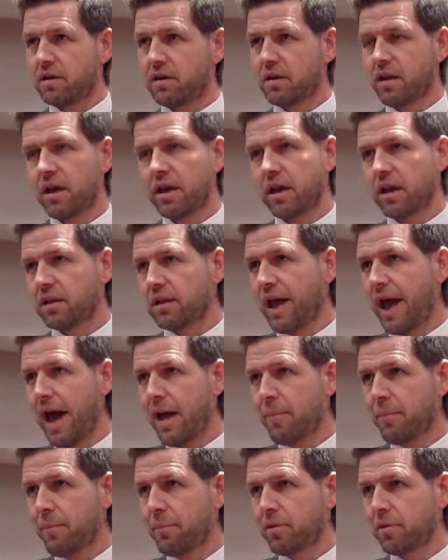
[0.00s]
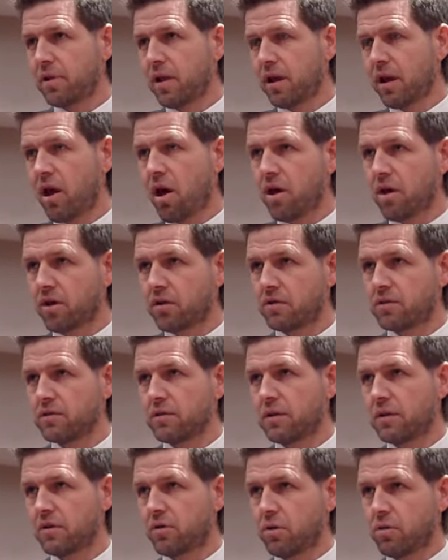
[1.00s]
like an app, like
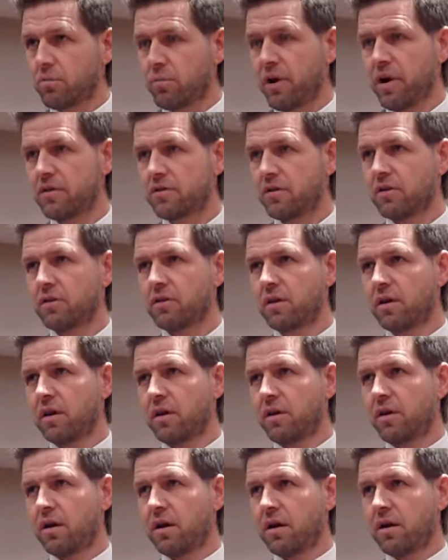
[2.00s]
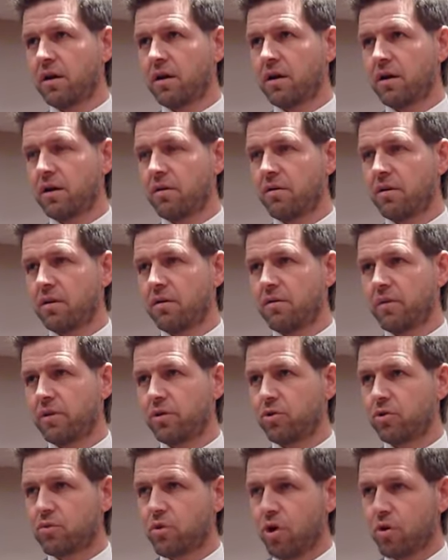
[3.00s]
icons that you can press on.
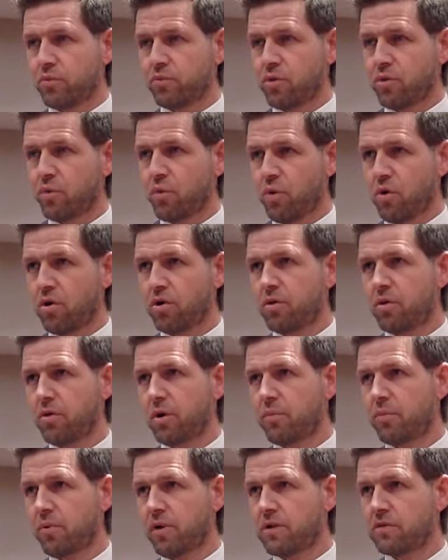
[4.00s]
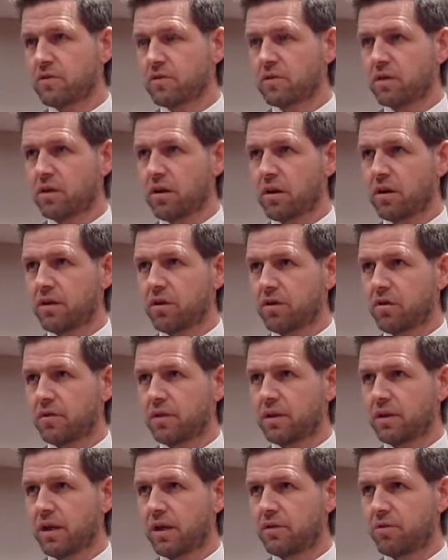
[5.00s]
When you come to work, you can press on an icon
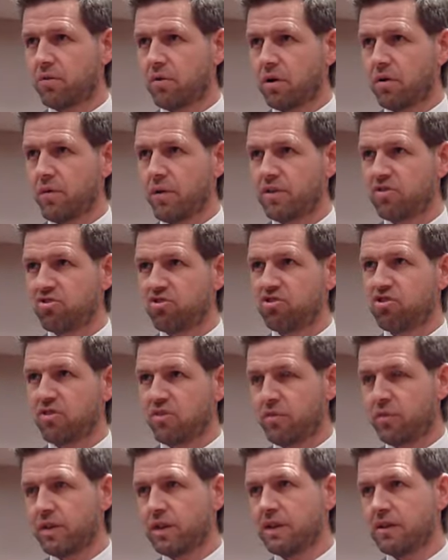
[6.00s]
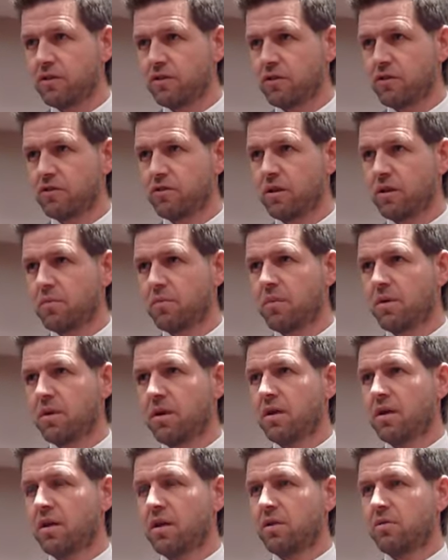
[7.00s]
and then you are registered within the system.
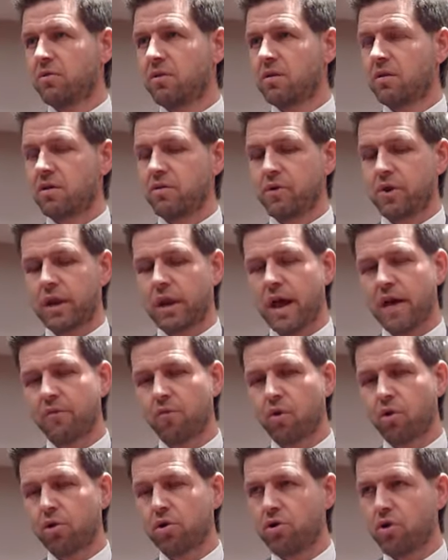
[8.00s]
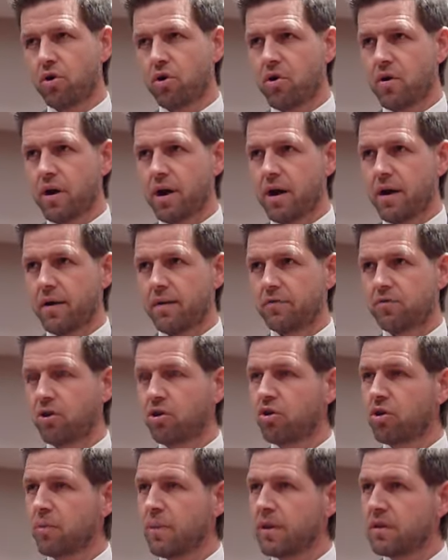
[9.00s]
You can have all your
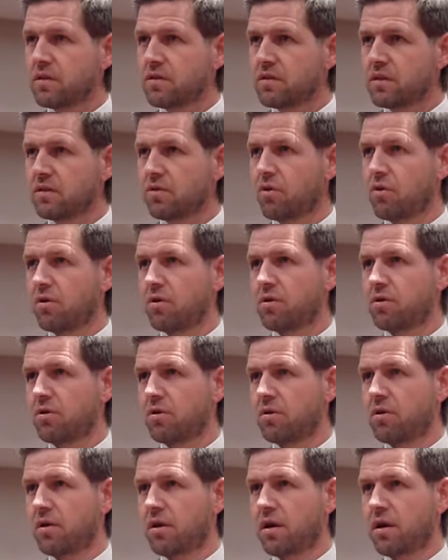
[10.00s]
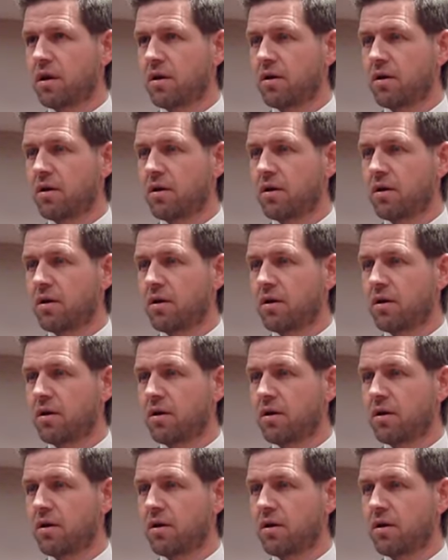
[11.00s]
documents and all your